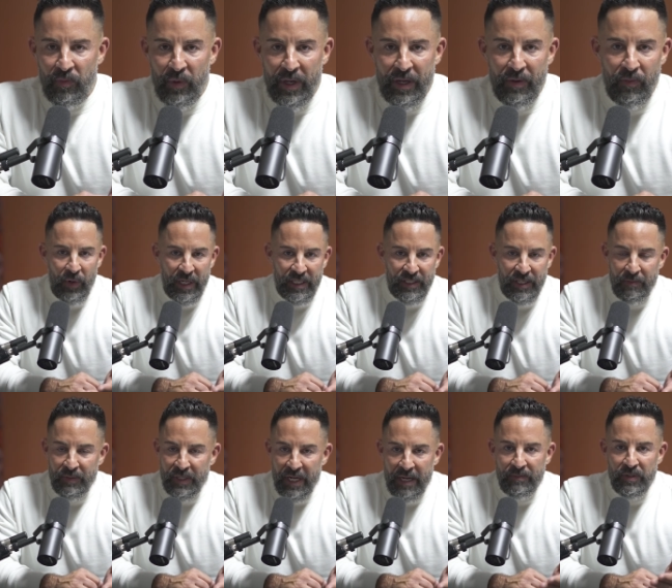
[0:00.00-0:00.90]
We
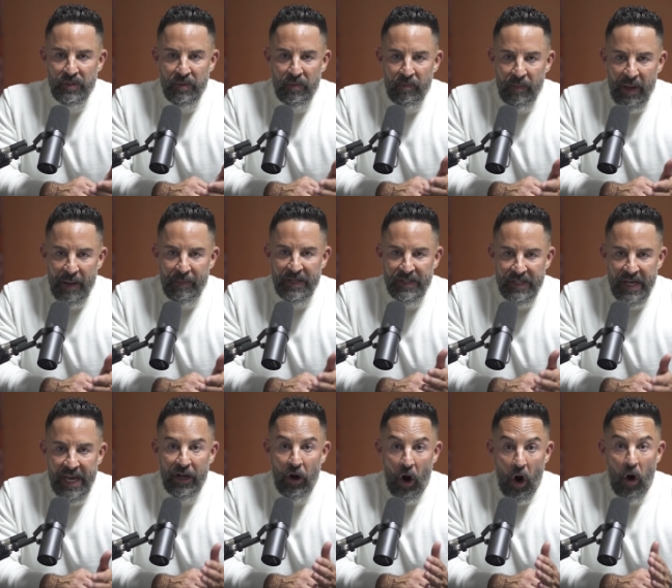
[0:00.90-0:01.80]
sometimes maybe
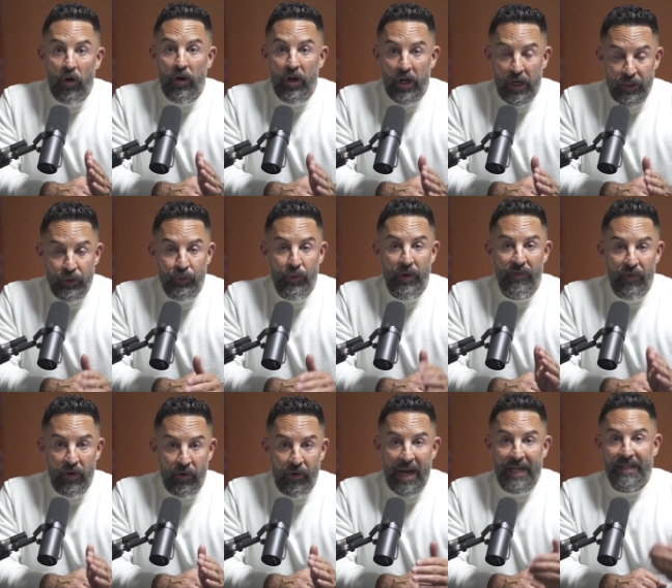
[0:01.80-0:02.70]
take our country
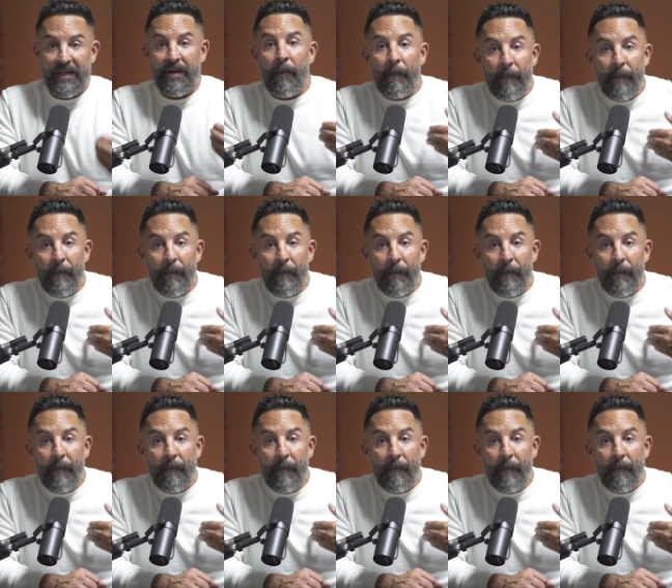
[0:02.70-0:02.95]
for granted,